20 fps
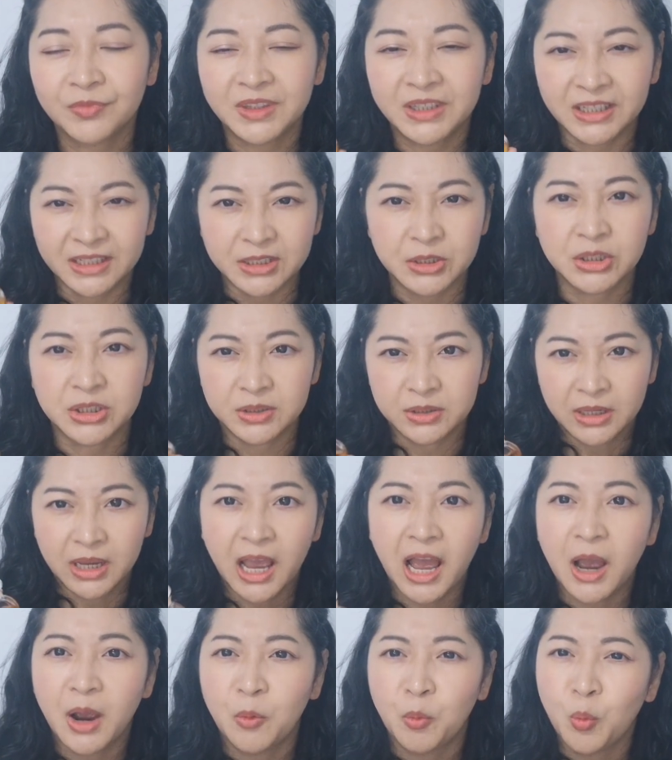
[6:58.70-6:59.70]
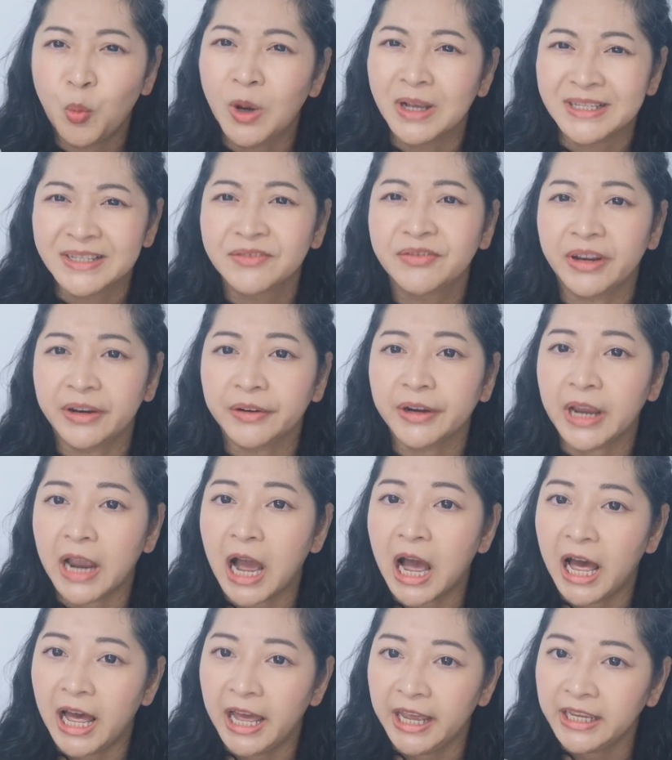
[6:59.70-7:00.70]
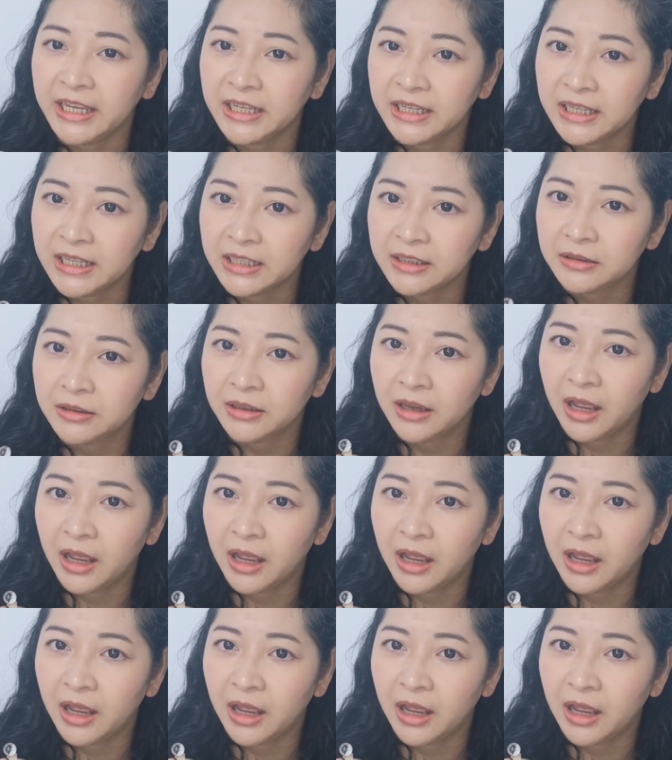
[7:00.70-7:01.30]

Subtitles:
This was very high in it.